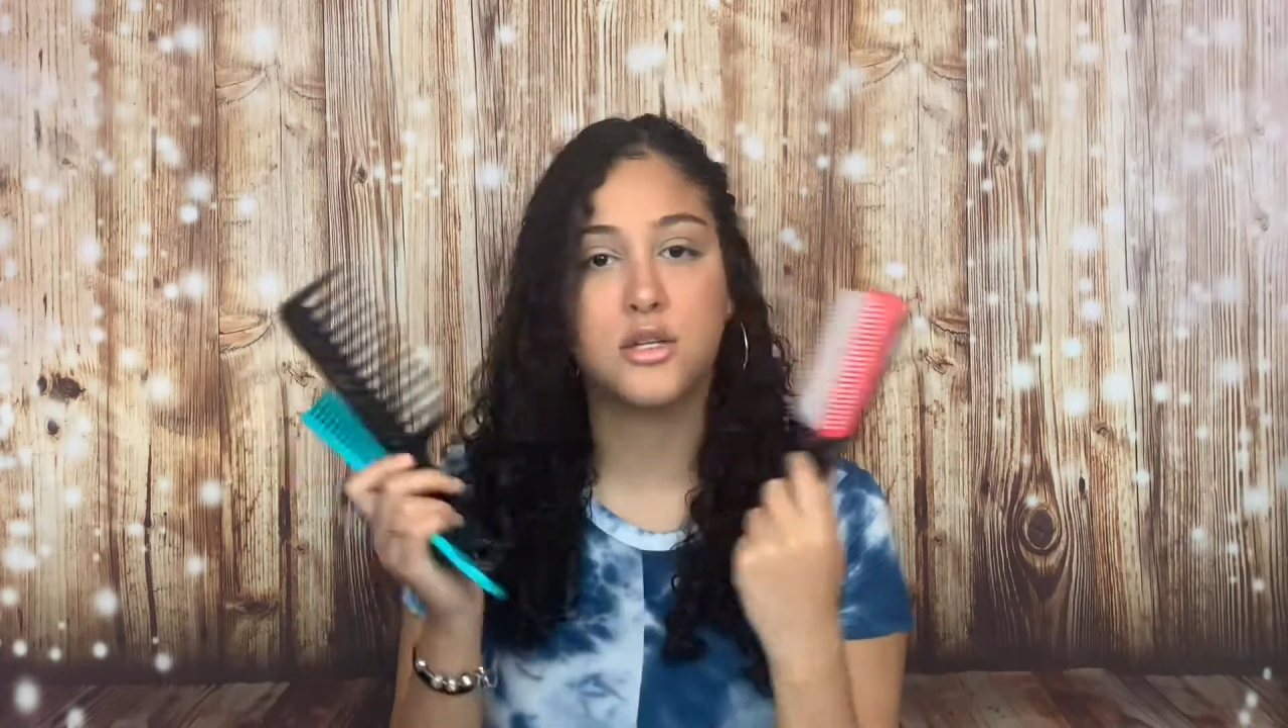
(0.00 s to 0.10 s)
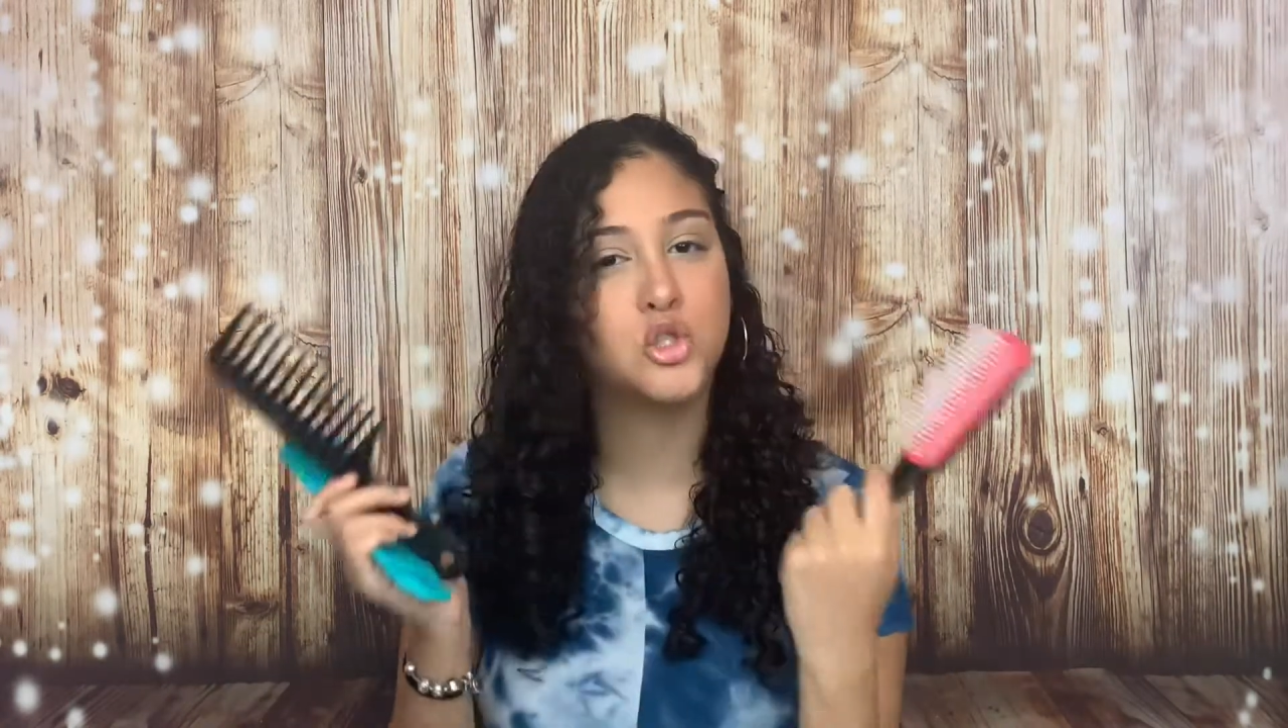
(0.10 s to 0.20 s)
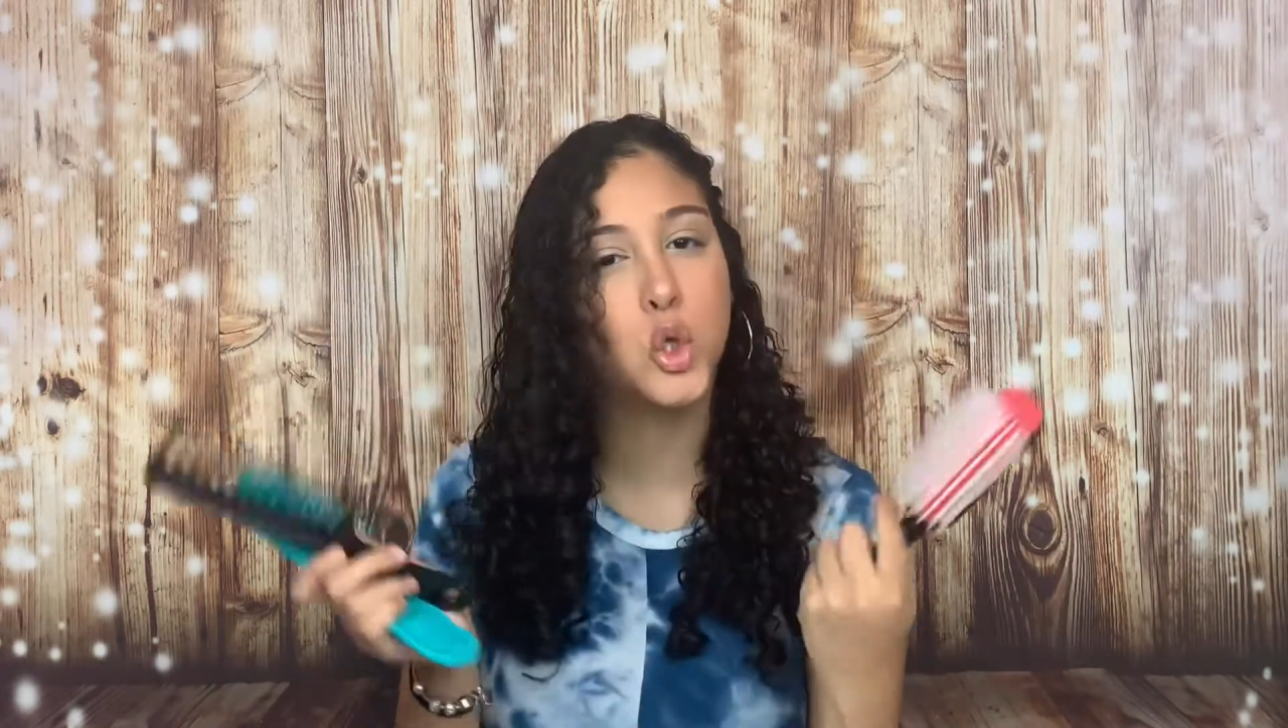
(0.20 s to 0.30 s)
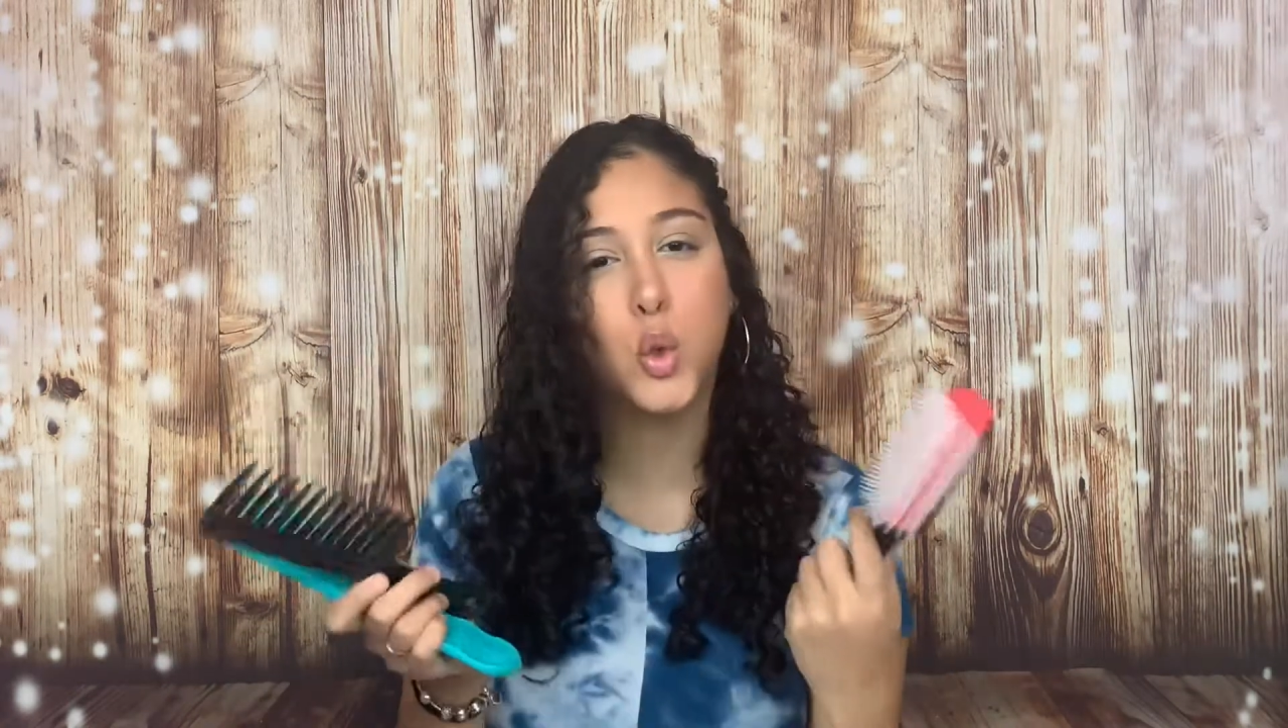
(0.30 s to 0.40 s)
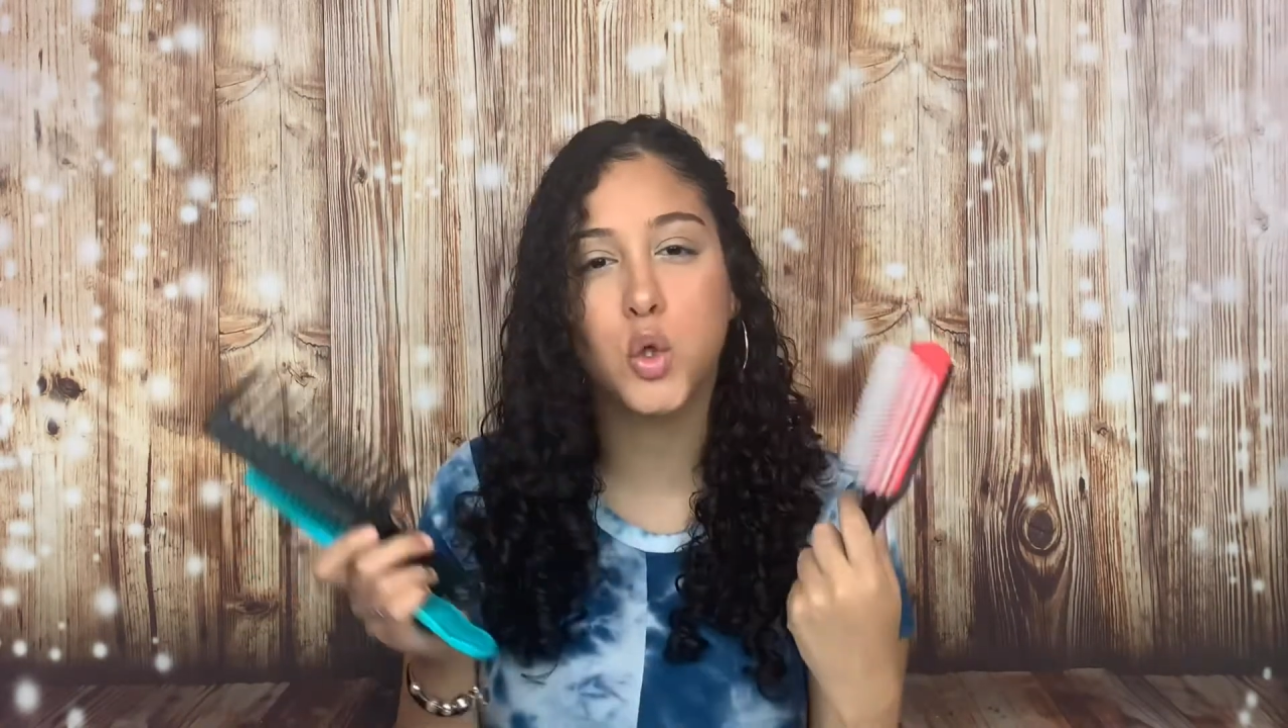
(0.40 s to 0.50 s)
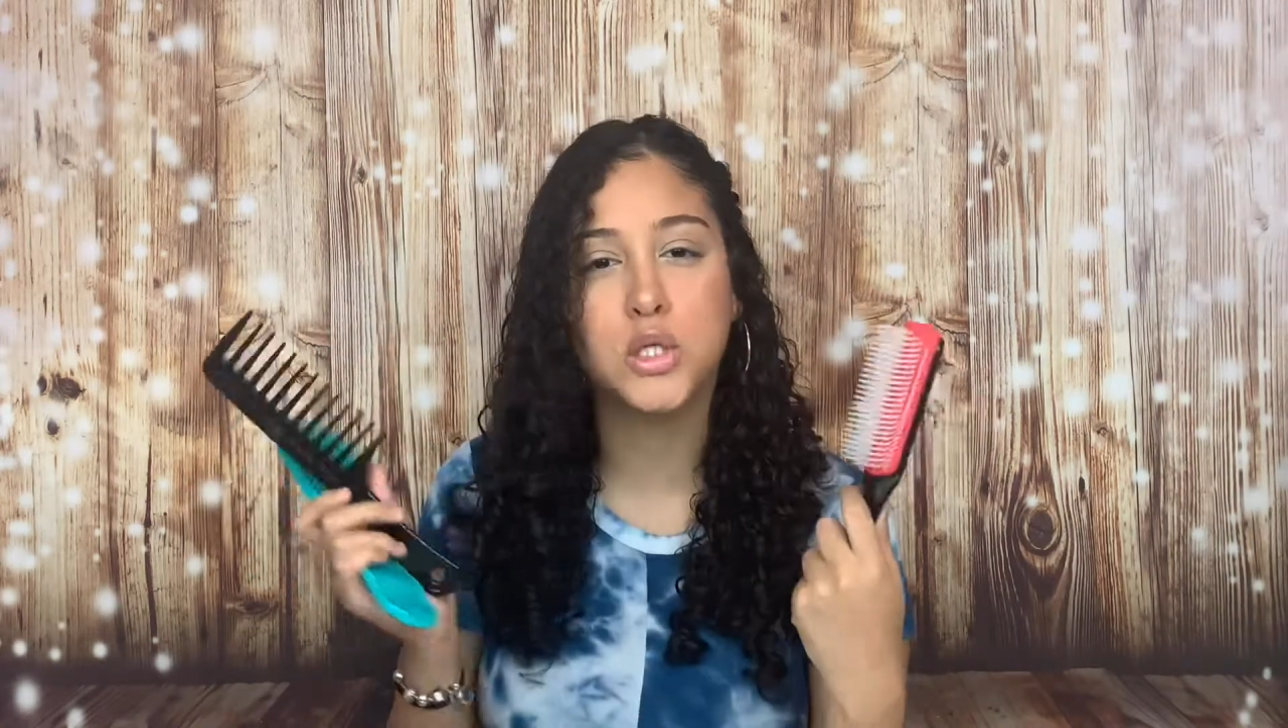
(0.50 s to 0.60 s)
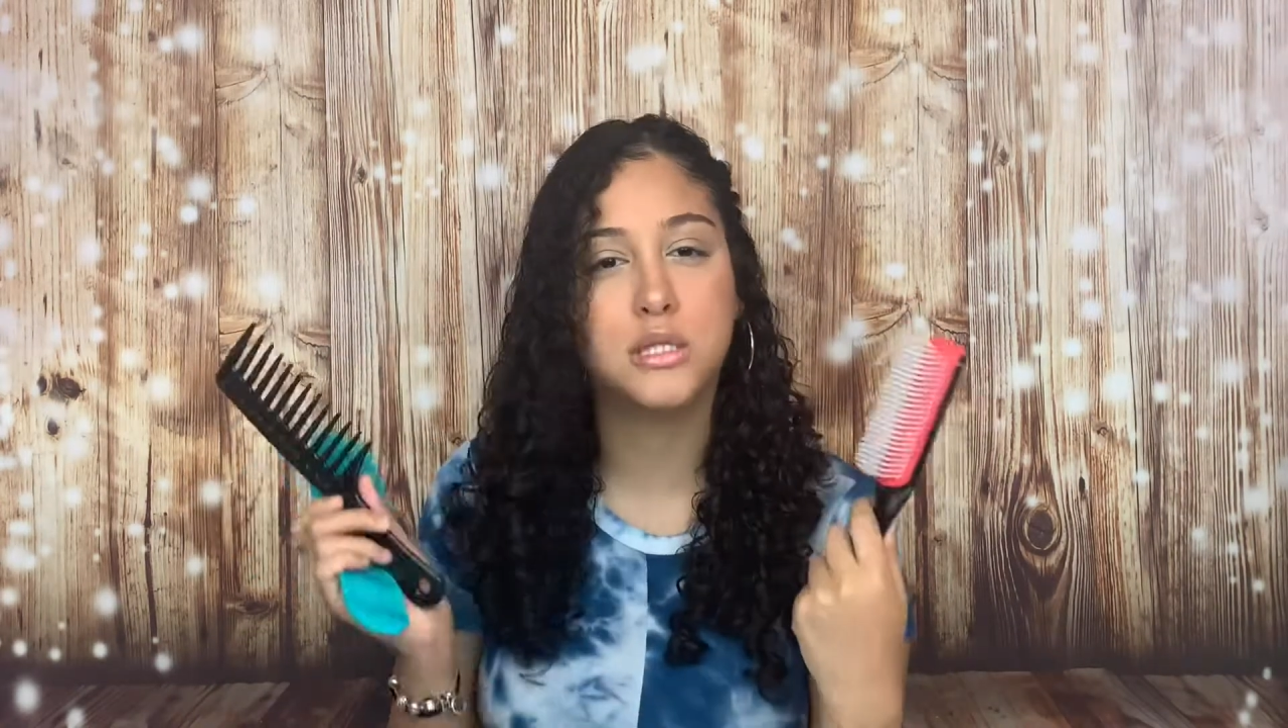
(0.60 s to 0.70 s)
tools